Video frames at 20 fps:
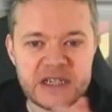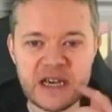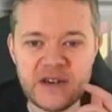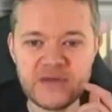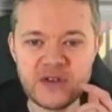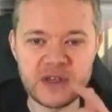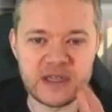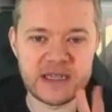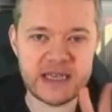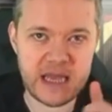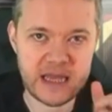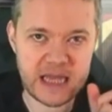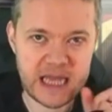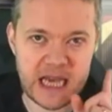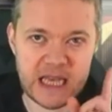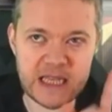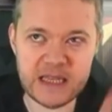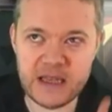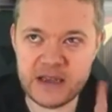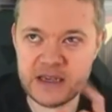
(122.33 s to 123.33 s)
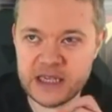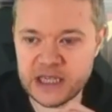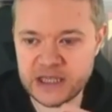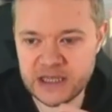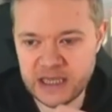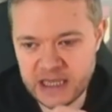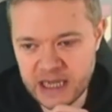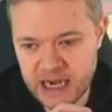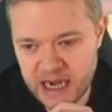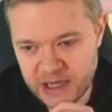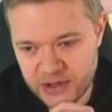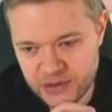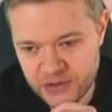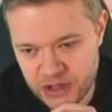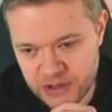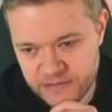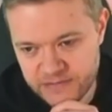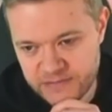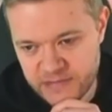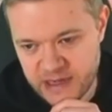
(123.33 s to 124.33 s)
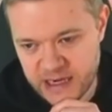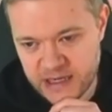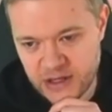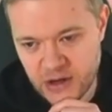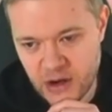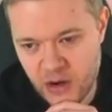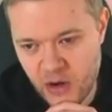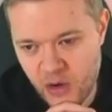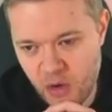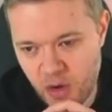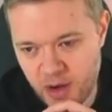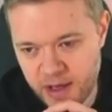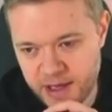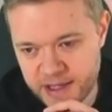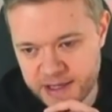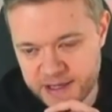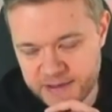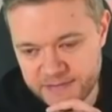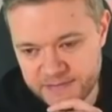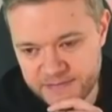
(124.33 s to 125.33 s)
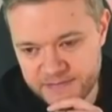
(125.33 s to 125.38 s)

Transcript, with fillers: I've just said that, and she's in the next room, and it's gone quiet.